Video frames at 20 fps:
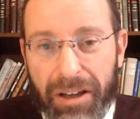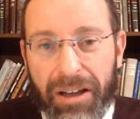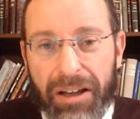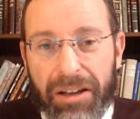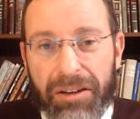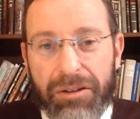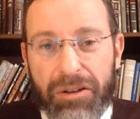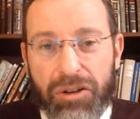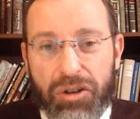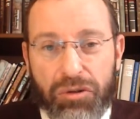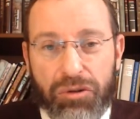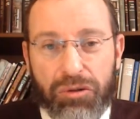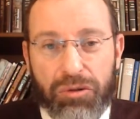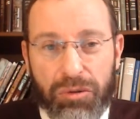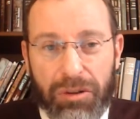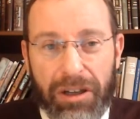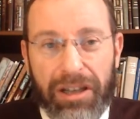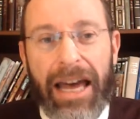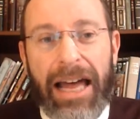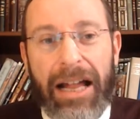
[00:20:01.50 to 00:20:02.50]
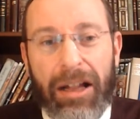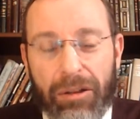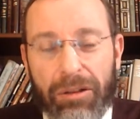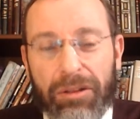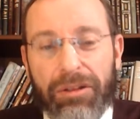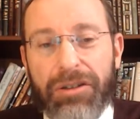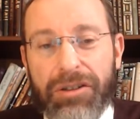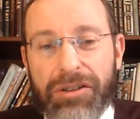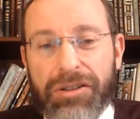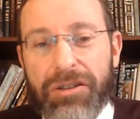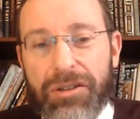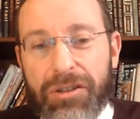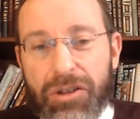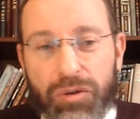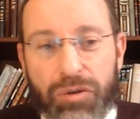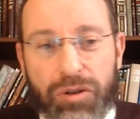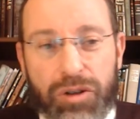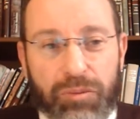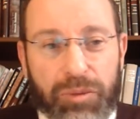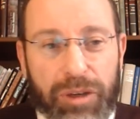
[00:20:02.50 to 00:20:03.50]
the true elders of the
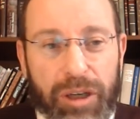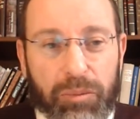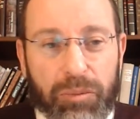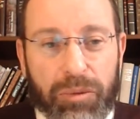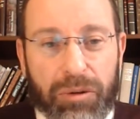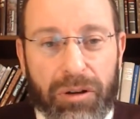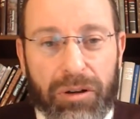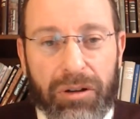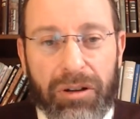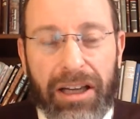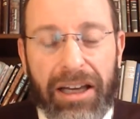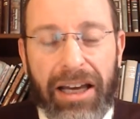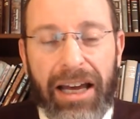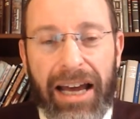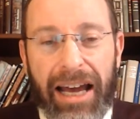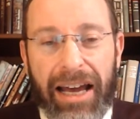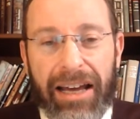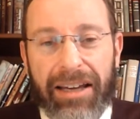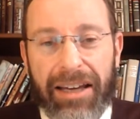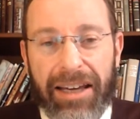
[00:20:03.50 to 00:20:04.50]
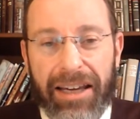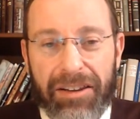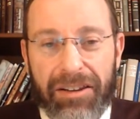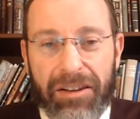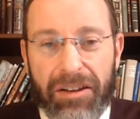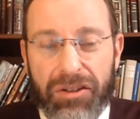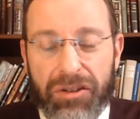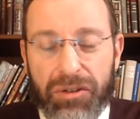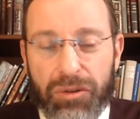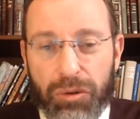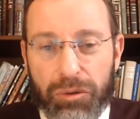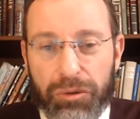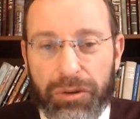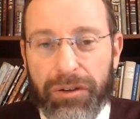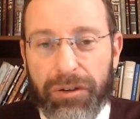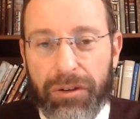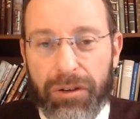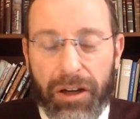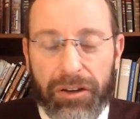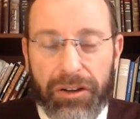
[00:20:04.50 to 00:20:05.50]
Jewish people in the story
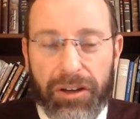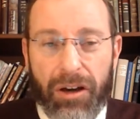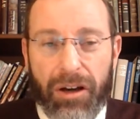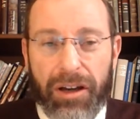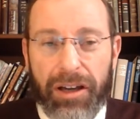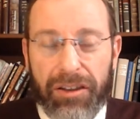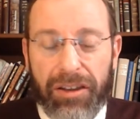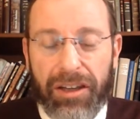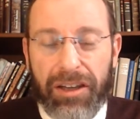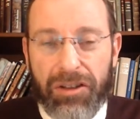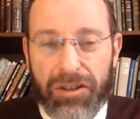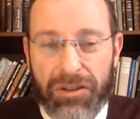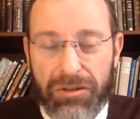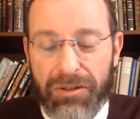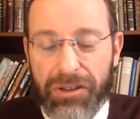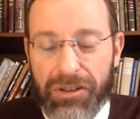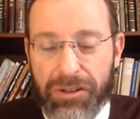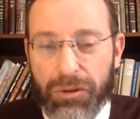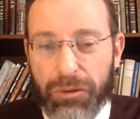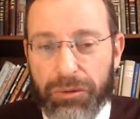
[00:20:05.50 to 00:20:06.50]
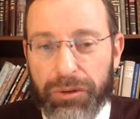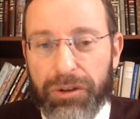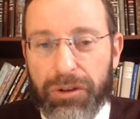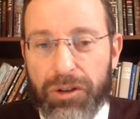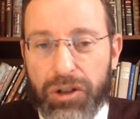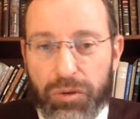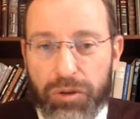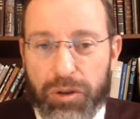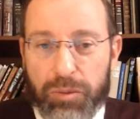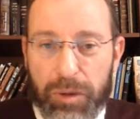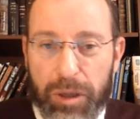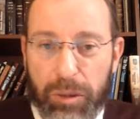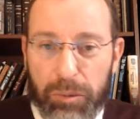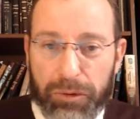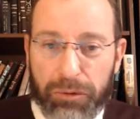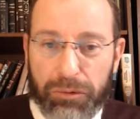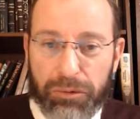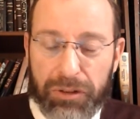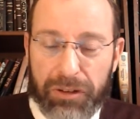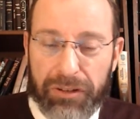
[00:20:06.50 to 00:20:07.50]
of the story of the Jewish people
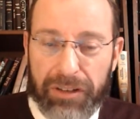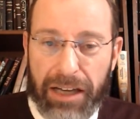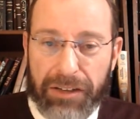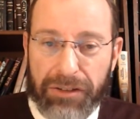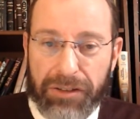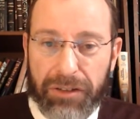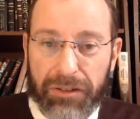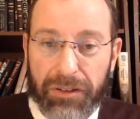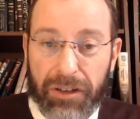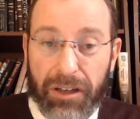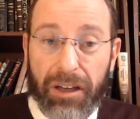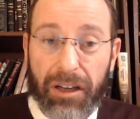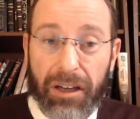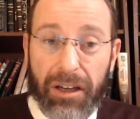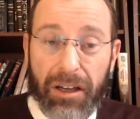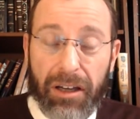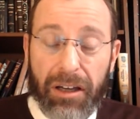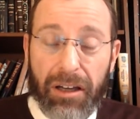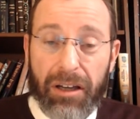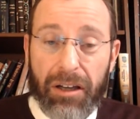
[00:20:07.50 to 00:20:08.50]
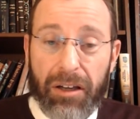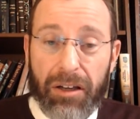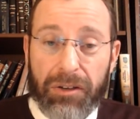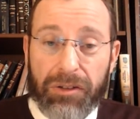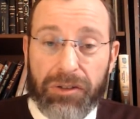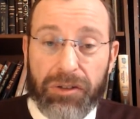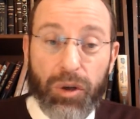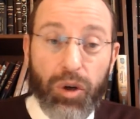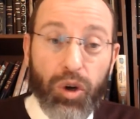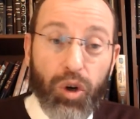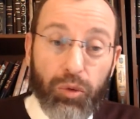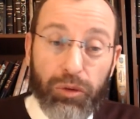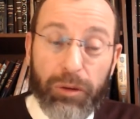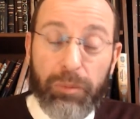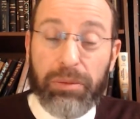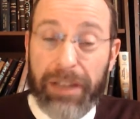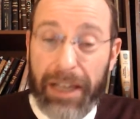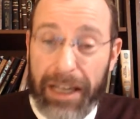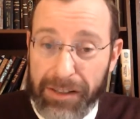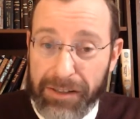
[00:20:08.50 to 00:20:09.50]
through the desert. So who
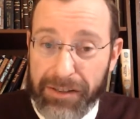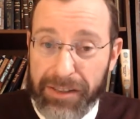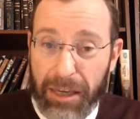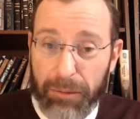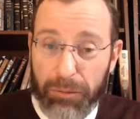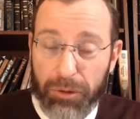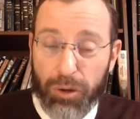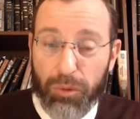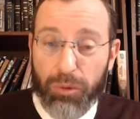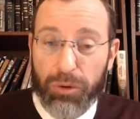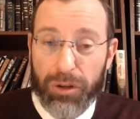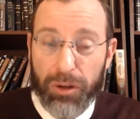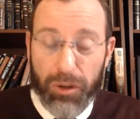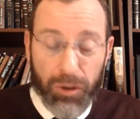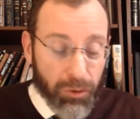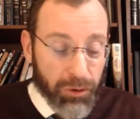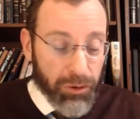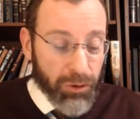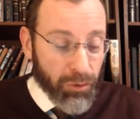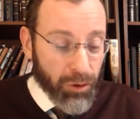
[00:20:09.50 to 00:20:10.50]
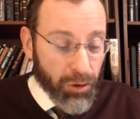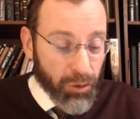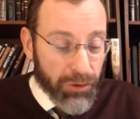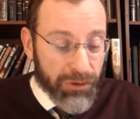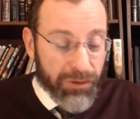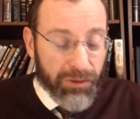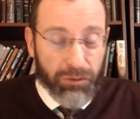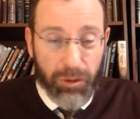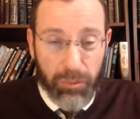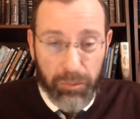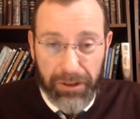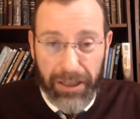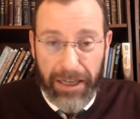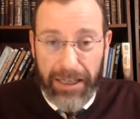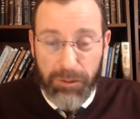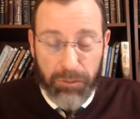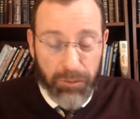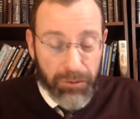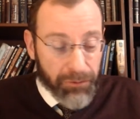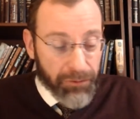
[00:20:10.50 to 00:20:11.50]
replaced them? Who was the
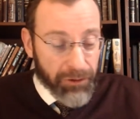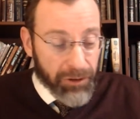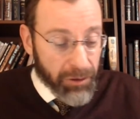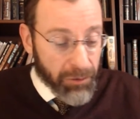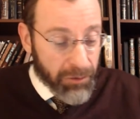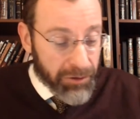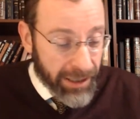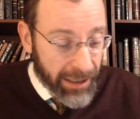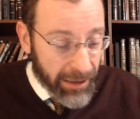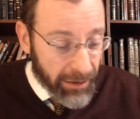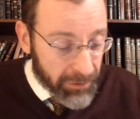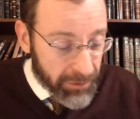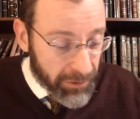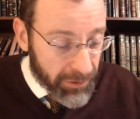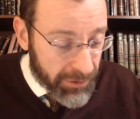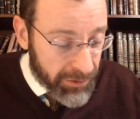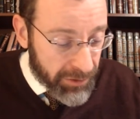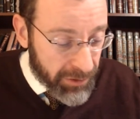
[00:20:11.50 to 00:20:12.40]
replacement for those elders?